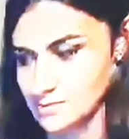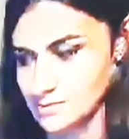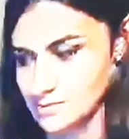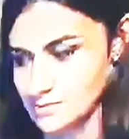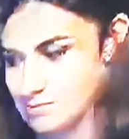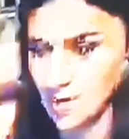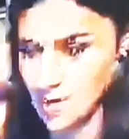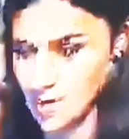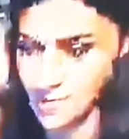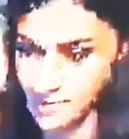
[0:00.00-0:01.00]
kids.
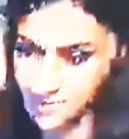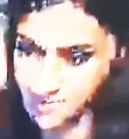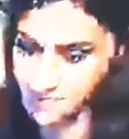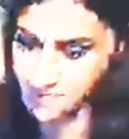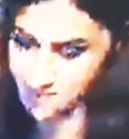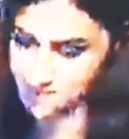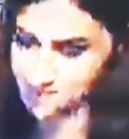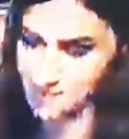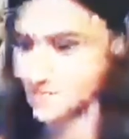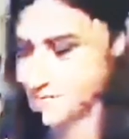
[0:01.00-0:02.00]

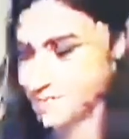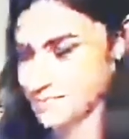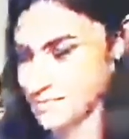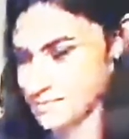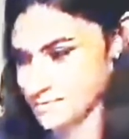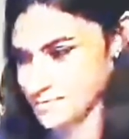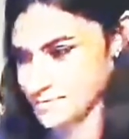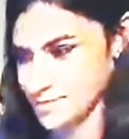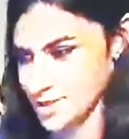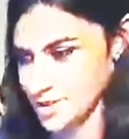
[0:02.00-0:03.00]
They are not their
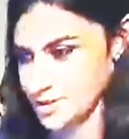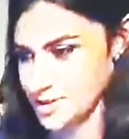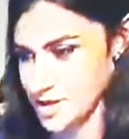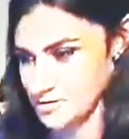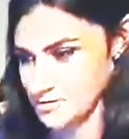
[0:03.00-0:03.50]
kids. And